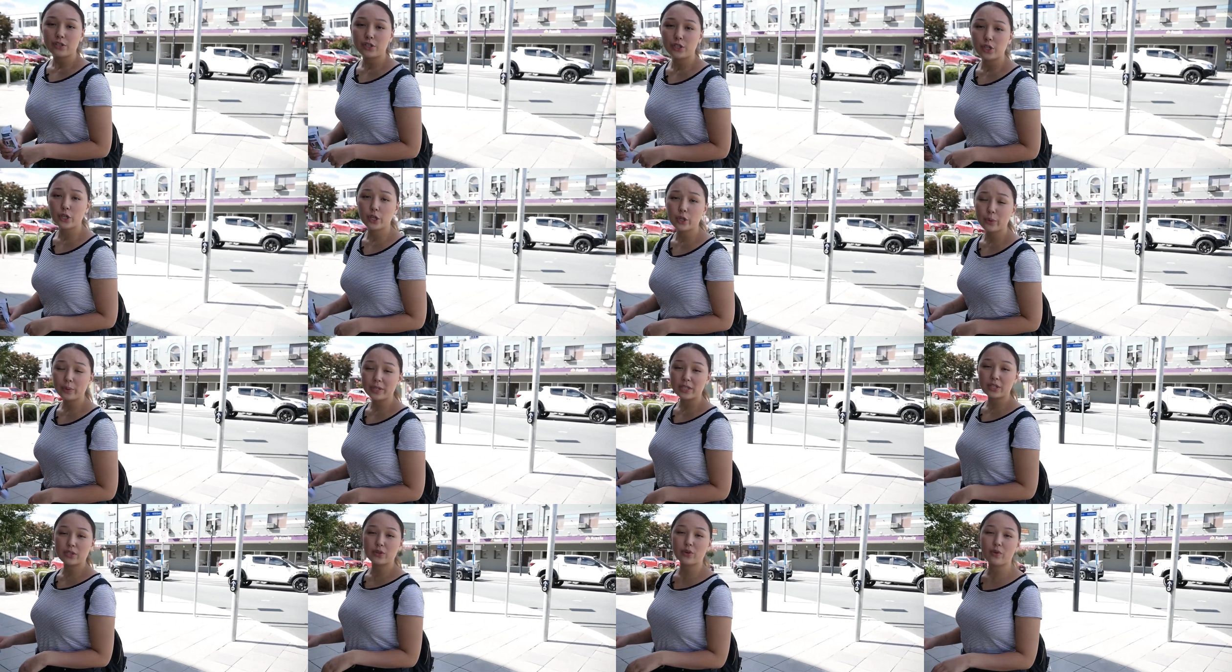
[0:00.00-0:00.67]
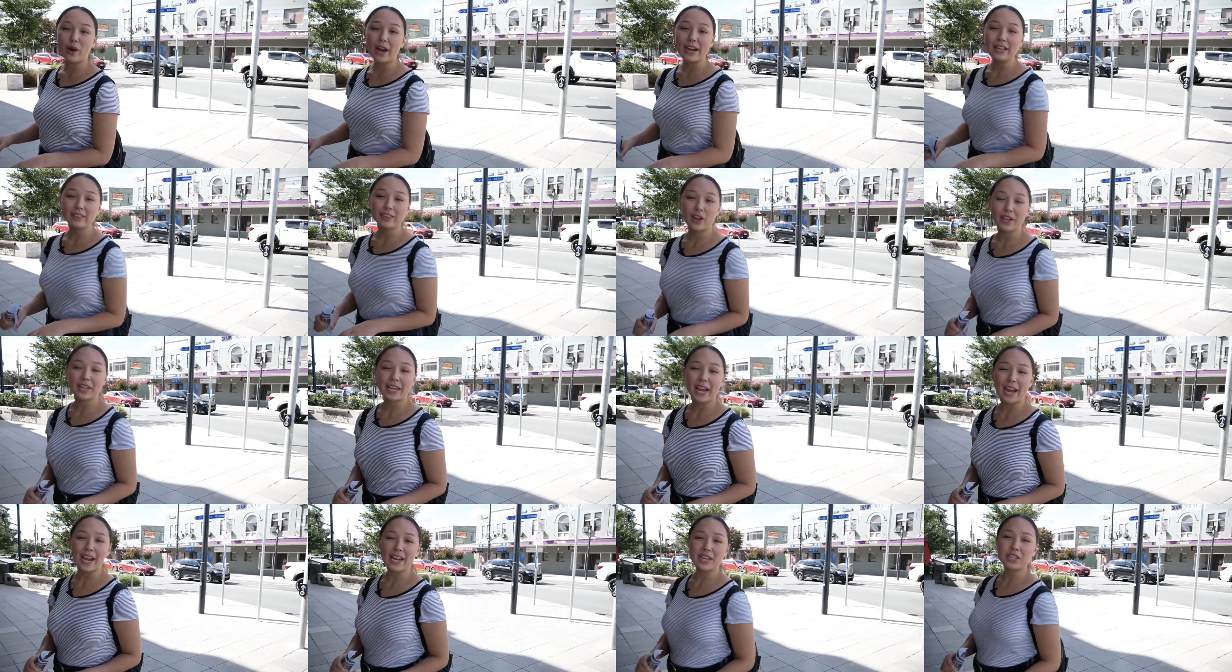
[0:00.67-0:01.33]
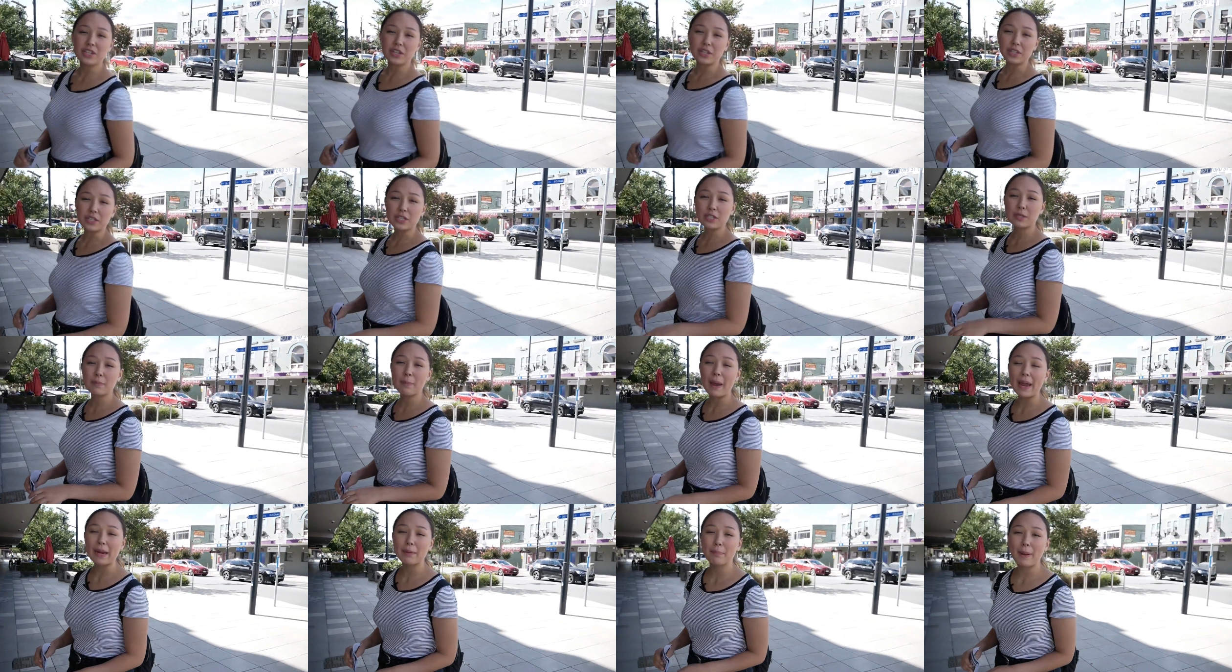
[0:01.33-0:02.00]
Due to its great location,
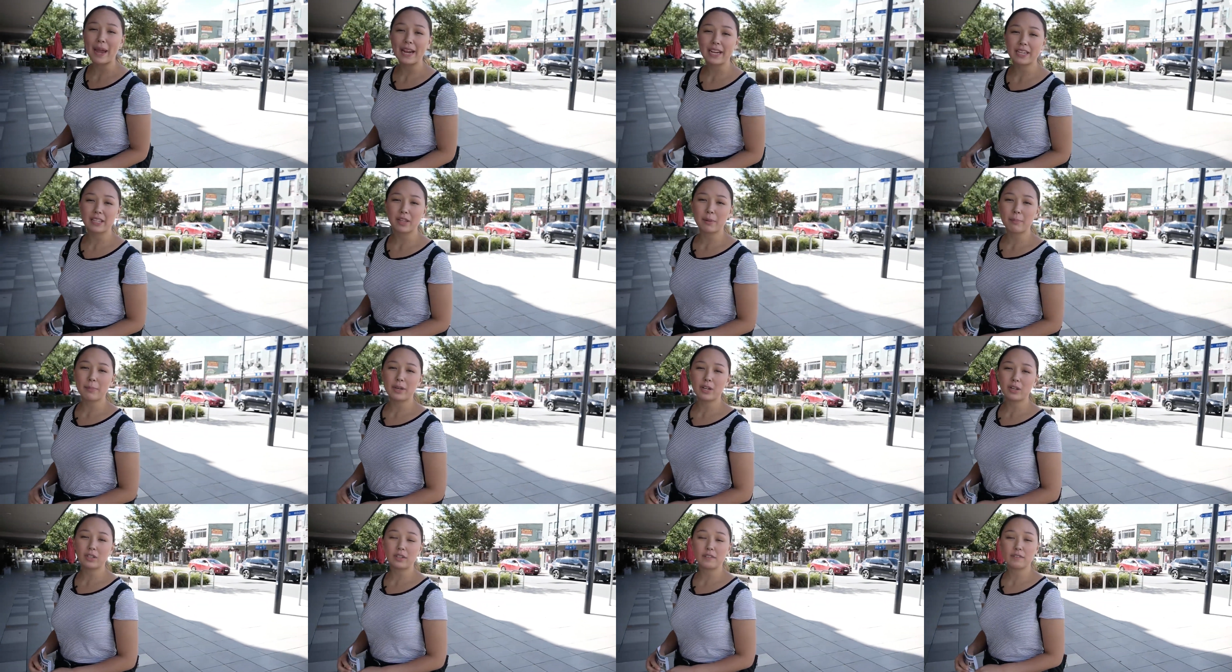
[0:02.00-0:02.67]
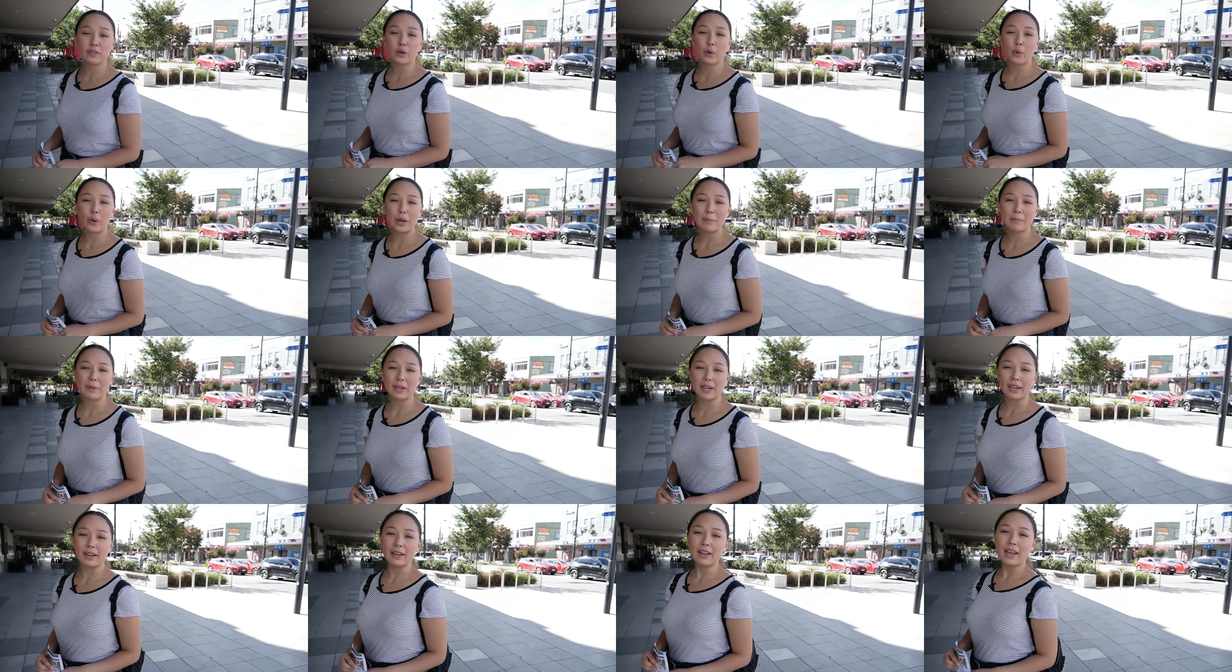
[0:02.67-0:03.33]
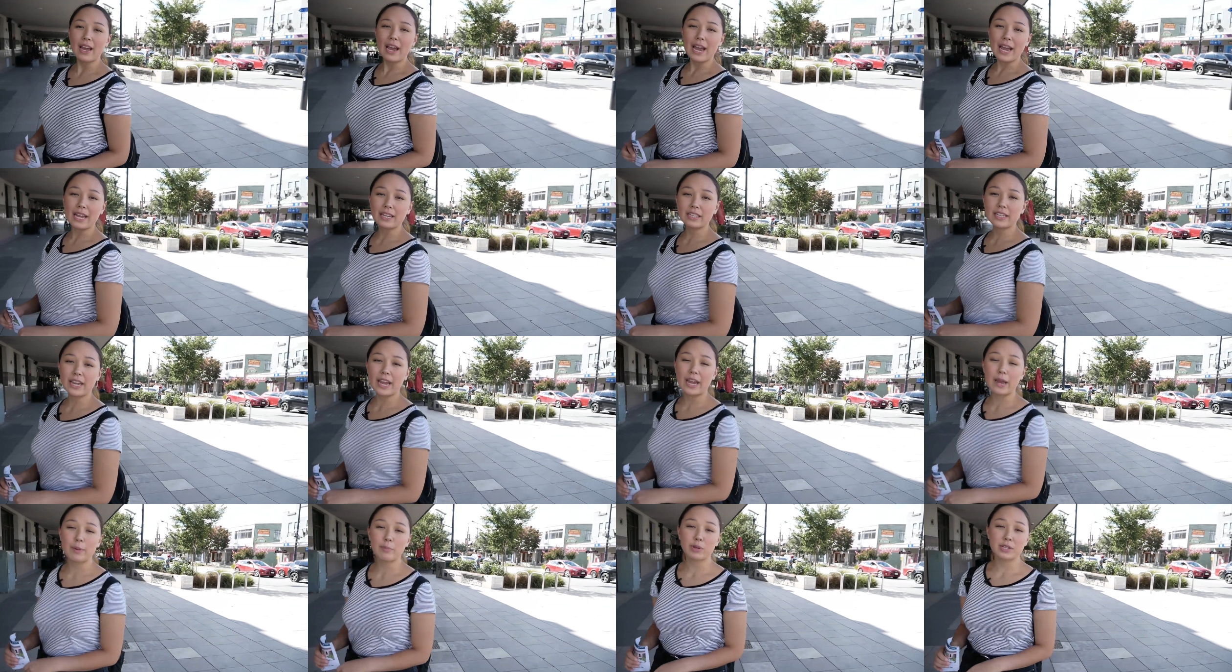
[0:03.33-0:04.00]
smack bang in the middle of Queanbeyan and
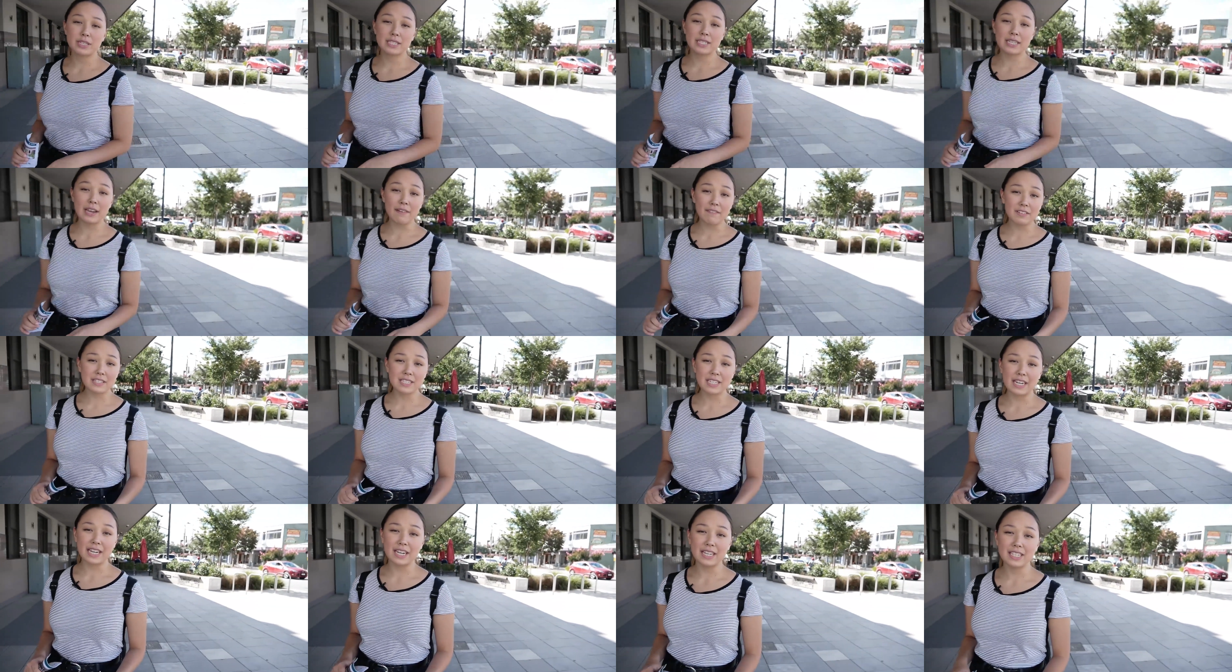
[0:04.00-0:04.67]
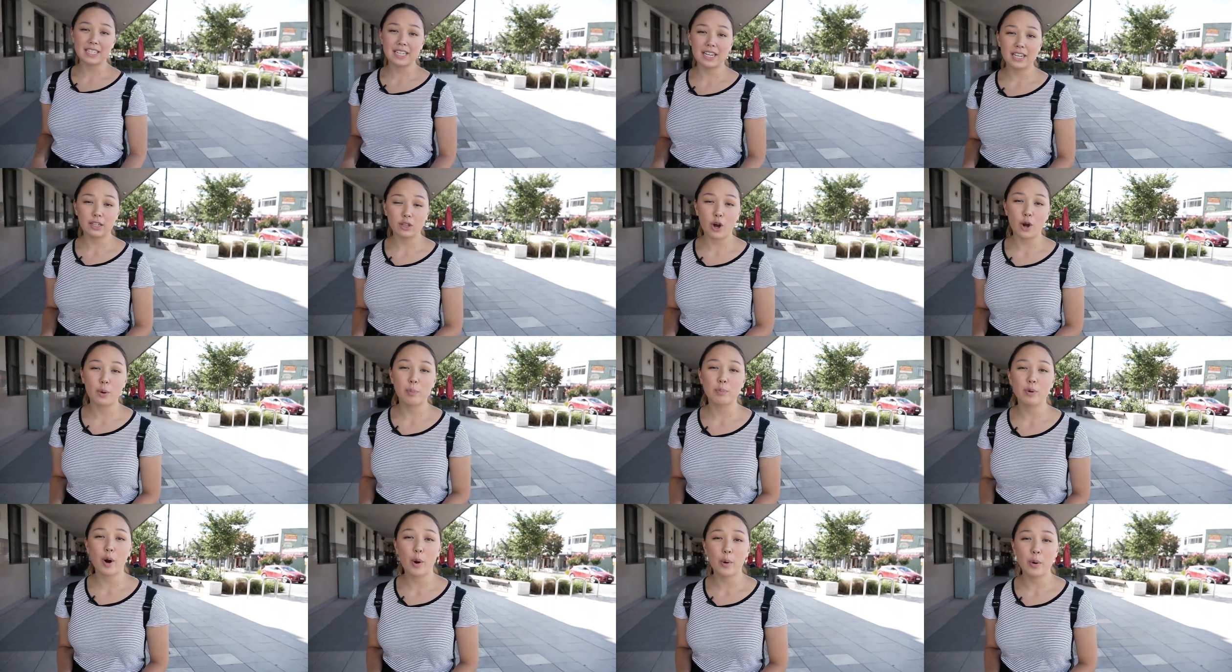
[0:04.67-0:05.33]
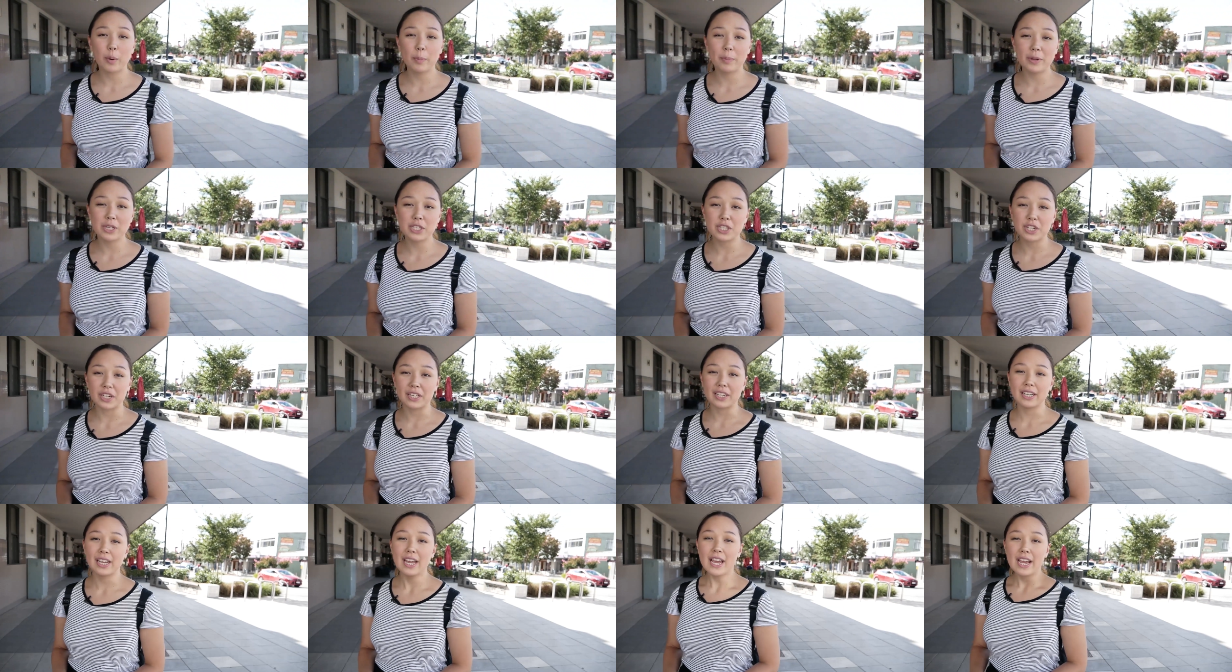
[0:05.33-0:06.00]
Canberra's 17-year-long
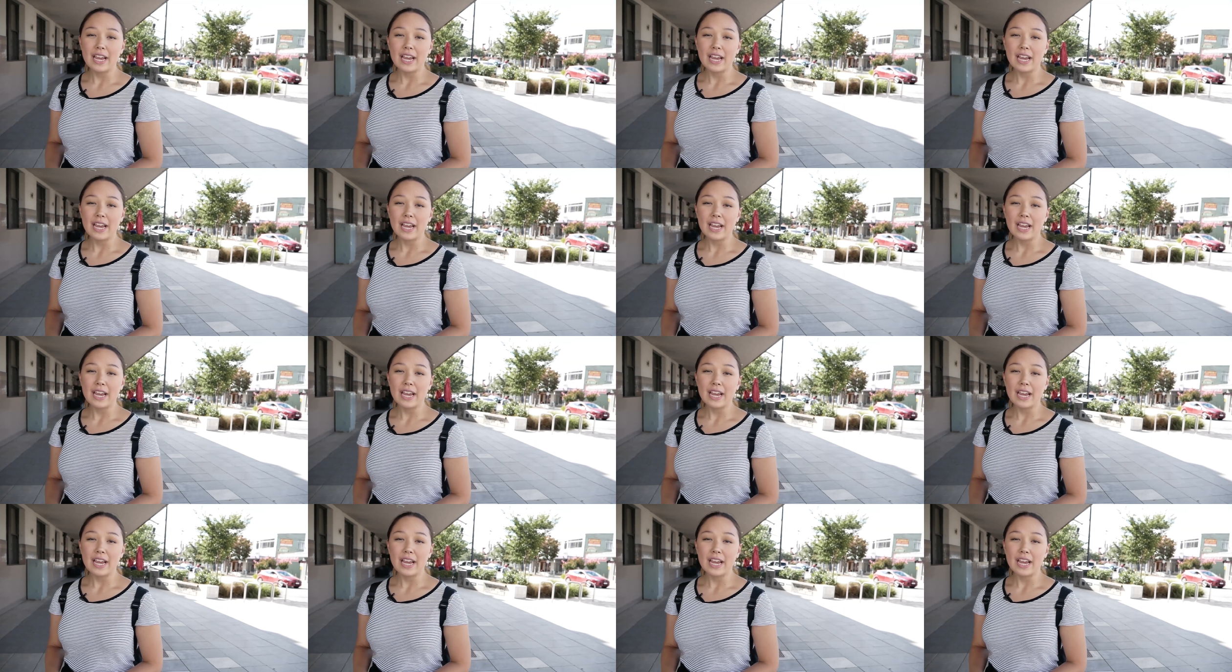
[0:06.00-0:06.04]
prohibition,